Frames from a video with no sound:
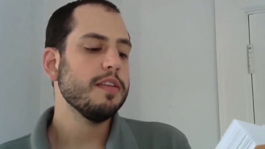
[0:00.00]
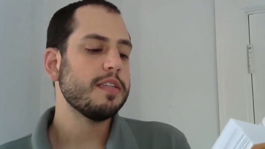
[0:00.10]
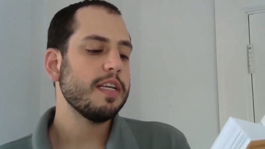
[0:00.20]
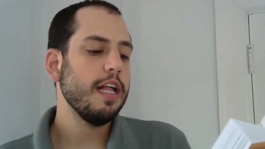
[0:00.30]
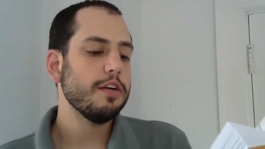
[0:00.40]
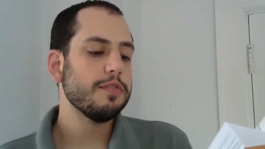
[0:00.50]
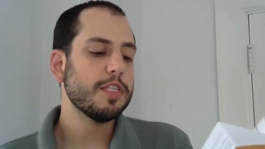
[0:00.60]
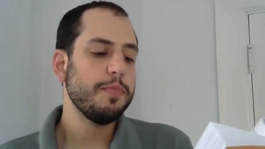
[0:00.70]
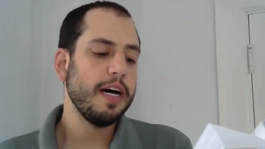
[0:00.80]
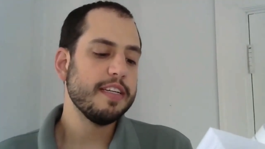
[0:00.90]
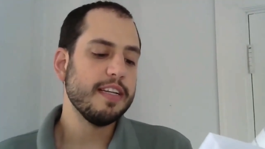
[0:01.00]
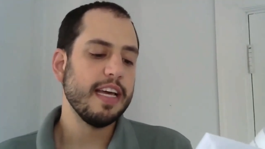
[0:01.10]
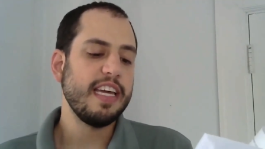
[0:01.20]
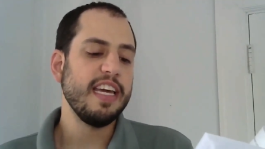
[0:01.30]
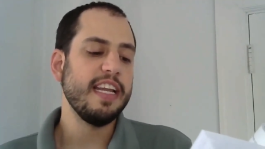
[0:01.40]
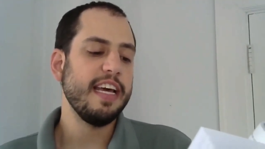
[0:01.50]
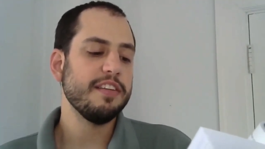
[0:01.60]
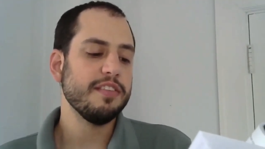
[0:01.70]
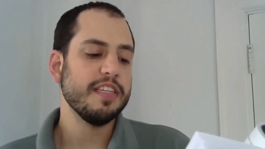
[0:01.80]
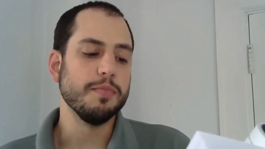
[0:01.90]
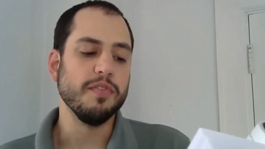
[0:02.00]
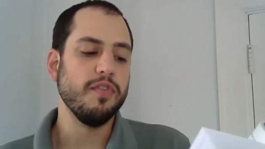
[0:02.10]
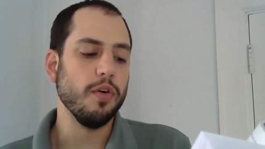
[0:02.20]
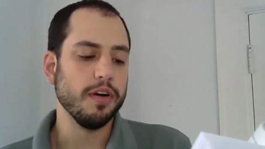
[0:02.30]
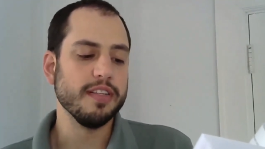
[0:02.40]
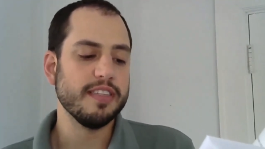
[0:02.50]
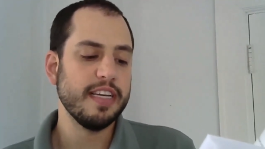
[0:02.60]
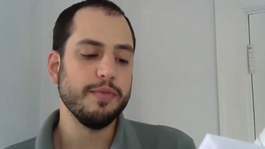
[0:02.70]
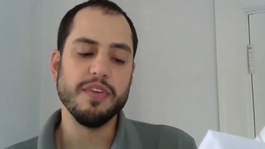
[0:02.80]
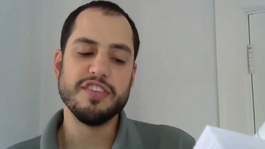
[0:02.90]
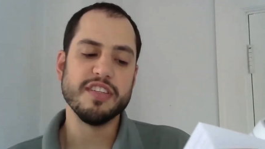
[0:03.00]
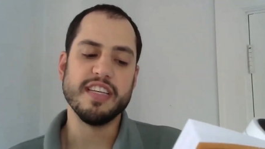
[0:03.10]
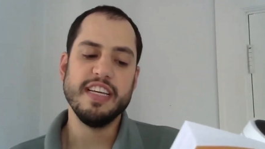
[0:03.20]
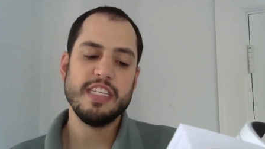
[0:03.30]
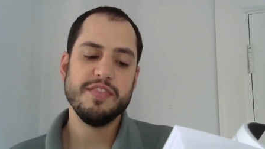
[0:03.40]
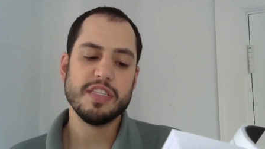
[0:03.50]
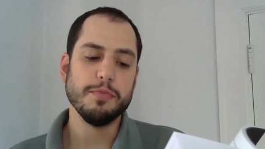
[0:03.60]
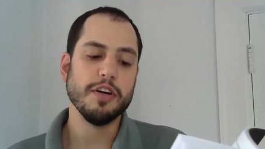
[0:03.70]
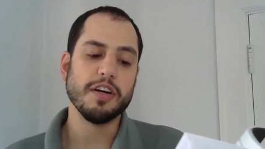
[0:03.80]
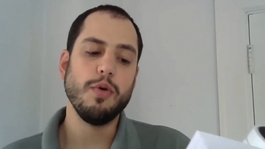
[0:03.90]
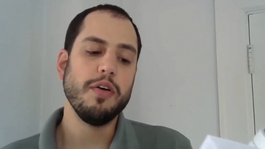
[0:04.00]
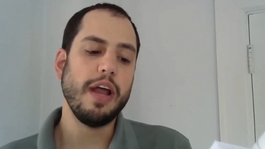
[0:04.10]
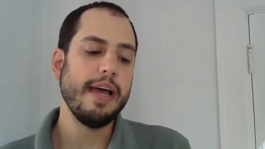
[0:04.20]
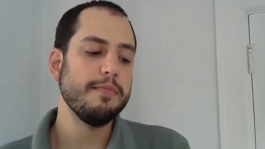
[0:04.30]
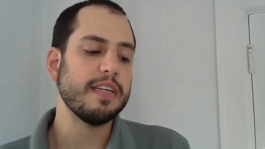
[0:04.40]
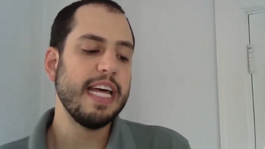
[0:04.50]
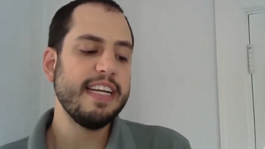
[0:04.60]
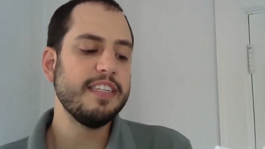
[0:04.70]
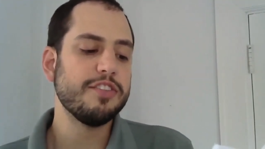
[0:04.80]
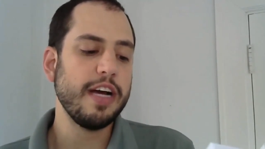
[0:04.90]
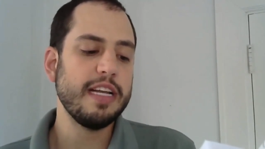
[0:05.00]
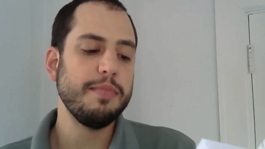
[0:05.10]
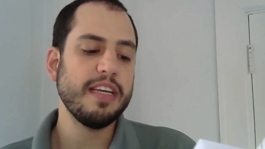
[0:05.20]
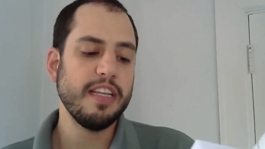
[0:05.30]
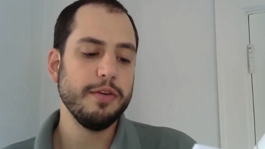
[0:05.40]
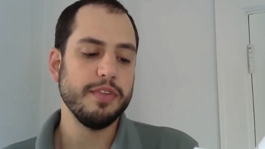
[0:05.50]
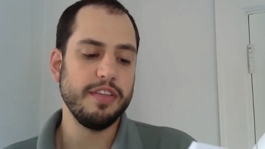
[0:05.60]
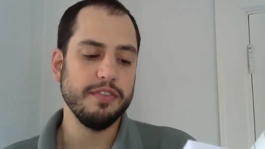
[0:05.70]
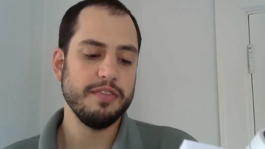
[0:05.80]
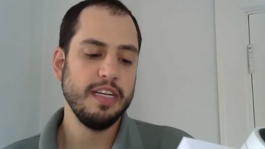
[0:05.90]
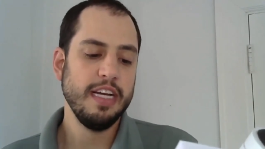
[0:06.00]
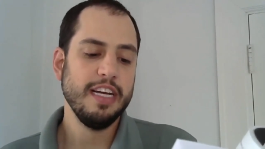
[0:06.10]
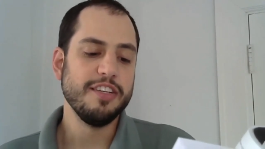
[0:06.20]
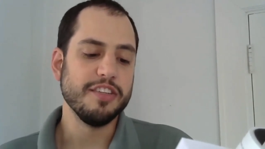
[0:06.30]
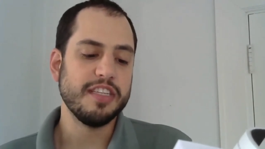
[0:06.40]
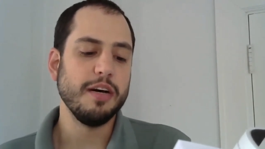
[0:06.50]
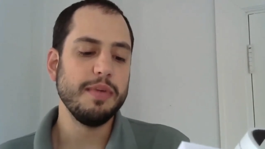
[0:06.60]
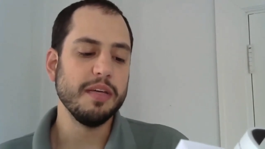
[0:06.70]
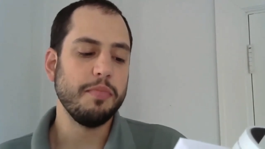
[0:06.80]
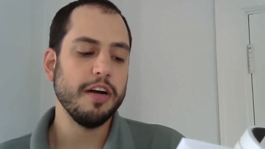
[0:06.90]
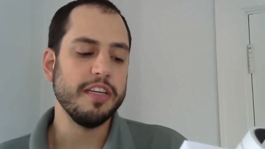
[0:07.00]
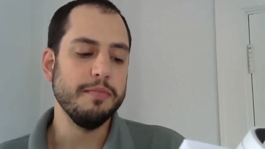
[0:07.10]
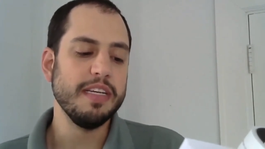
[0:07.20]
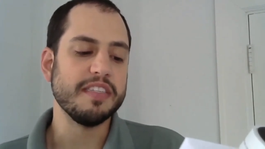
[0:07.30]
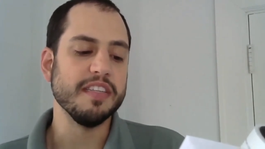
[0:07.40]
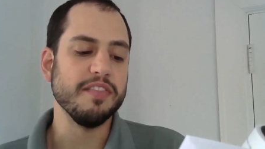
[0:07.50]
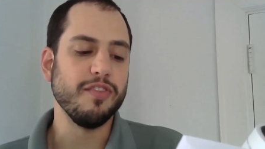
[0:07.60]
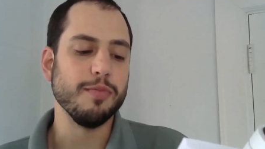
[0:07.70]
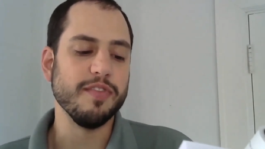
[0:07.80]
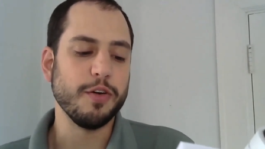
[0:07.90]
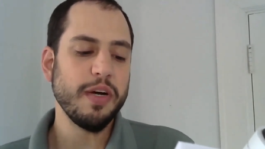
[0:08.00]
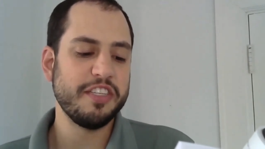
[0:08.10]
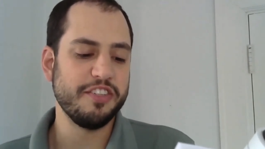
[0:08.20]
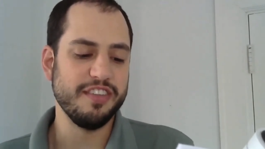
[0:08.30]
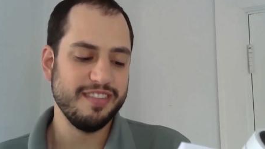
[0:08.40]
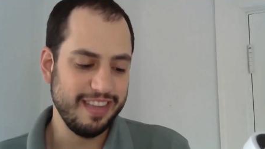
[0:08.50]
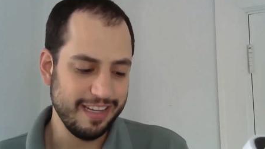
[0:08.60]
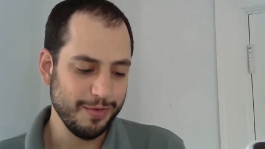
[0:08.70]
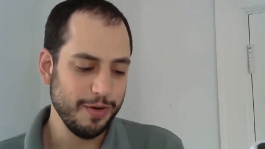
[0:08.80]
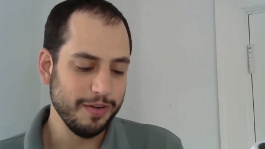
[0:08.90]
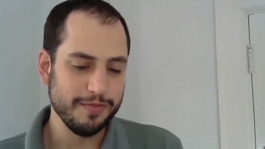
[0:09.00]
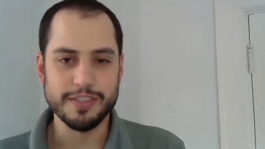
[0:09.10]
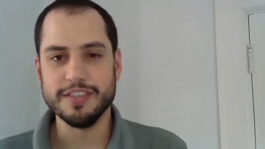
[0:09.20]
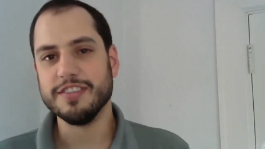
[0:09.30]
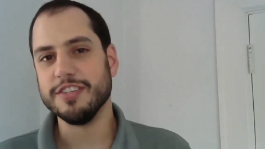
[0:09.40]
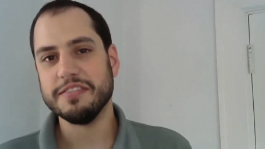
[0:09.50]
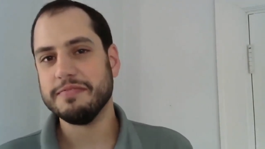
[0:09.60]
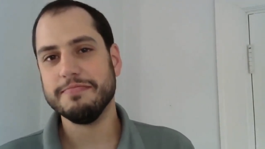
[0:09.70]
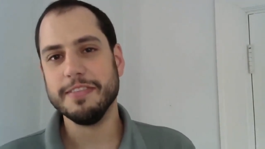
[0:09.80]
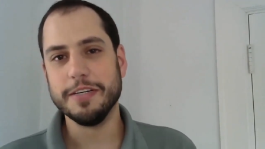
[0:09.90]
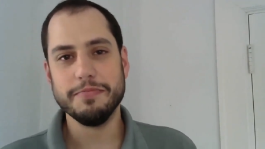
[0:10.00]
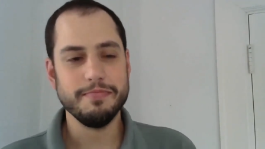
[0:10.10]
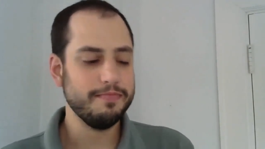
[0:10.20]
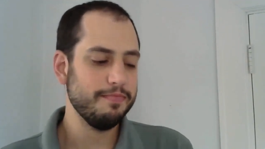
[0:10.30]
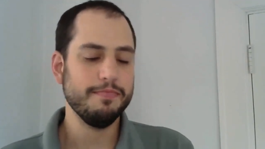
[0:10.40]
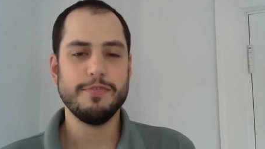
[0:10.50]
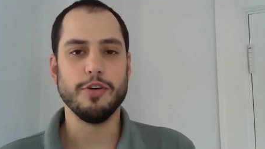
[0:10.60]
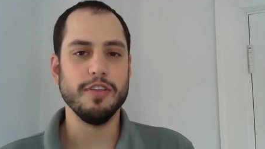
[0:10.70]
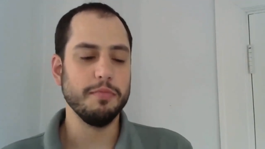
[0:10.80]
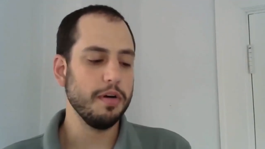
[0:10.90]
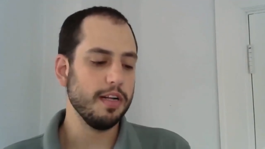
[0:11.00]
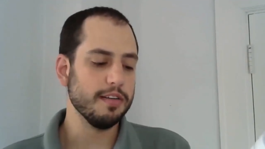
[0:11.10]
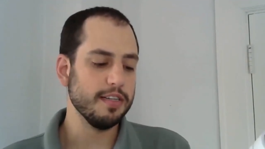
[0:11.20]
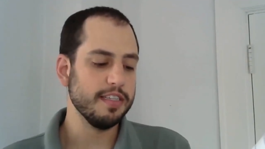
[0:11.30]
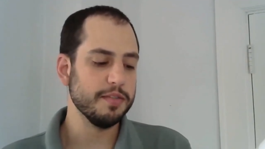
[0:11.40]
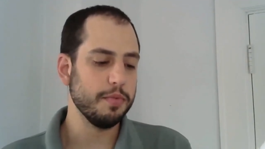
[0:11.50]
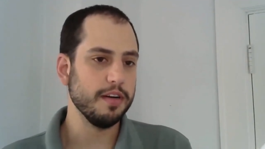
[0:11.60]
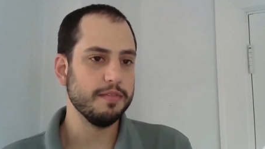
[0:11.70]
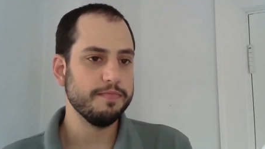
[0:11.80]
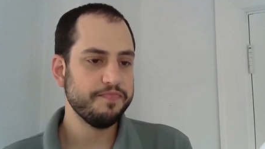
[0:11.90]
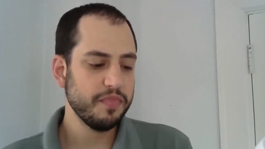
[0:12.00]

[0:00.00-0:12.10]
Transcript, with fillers: The scholar responded like he had handled this before and said with just a hint of a smirk, quote, I am glad to try to be clear with you. Just tell me the part you missed in the form of a question, end quote, which is just, you know, totally baller on his part.